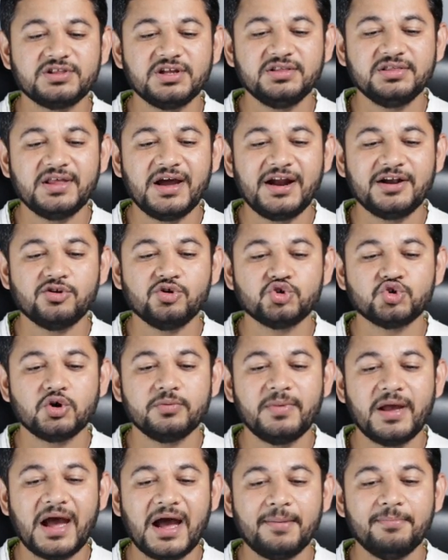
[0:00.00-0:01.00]
Within that, you
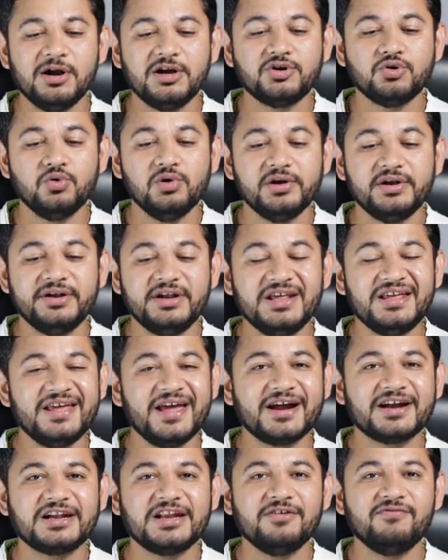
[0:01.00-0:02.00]
should be able to
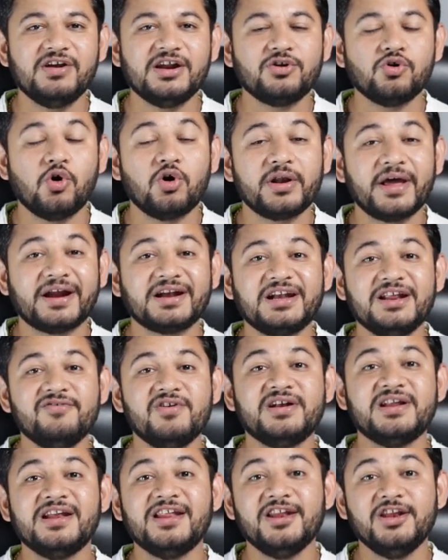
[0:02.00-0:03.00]
deactivate or
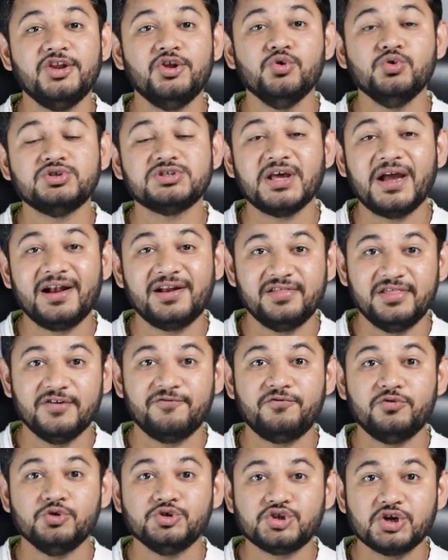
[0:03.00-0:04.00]
activate any new site in the
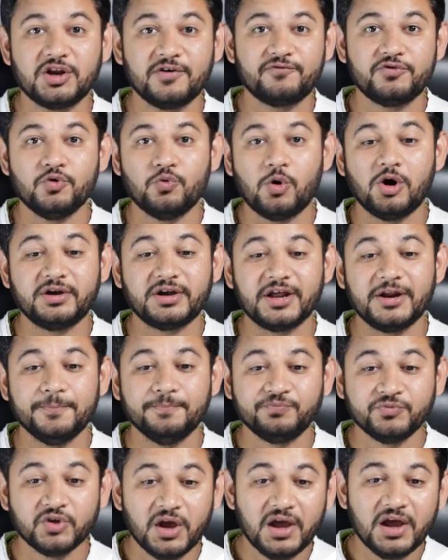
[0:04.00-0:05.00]
future if you want
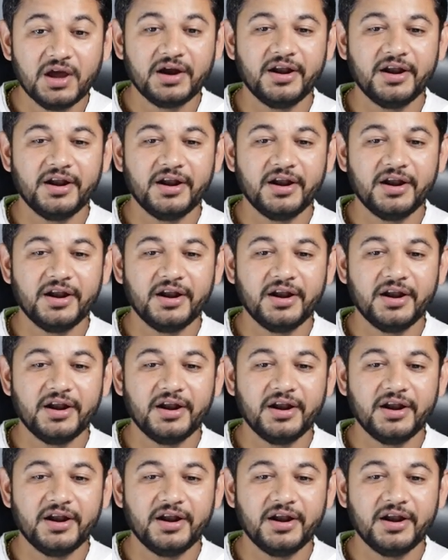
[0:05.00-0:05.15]
it.